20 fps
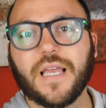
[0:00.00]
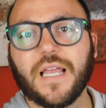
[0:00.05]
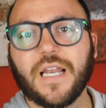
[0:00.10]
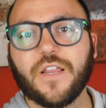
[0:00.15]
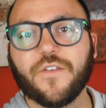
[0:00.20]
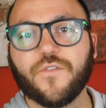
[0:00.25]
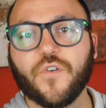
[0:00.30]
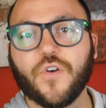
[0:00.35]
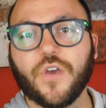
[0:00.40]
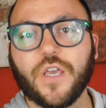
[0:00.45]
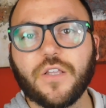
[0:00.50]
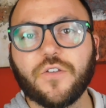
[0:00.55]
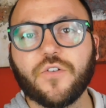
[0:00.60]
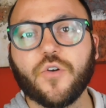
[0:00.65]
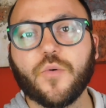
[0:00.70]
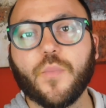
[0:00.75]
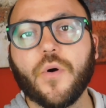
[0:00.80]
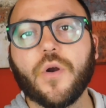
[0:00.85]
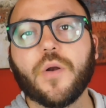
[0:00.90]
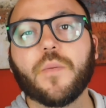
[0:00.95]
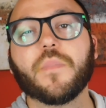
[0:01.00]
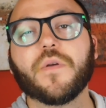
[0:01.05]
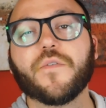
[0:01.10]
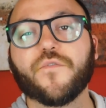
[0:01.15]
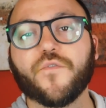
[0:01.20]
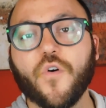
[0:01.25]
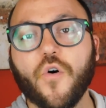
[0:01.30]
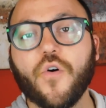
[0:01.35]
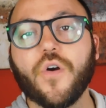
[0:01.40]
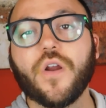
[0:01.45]
And if you hit your opponent
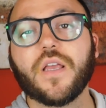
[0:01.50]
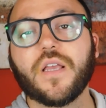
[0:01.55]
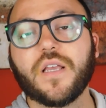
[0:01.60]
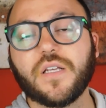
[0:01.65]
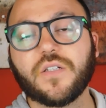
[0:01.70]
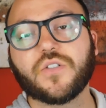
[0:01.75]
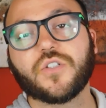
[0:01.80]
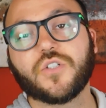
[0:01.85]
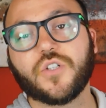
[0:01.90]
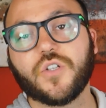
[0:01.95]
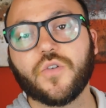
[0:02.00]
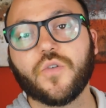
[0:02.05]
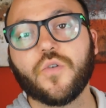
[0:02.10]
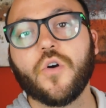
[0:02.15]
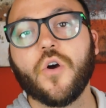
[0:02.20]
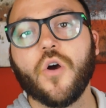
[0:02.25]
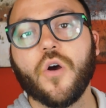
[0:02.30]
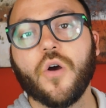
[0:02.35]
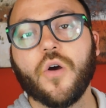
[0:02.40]
before he hits you,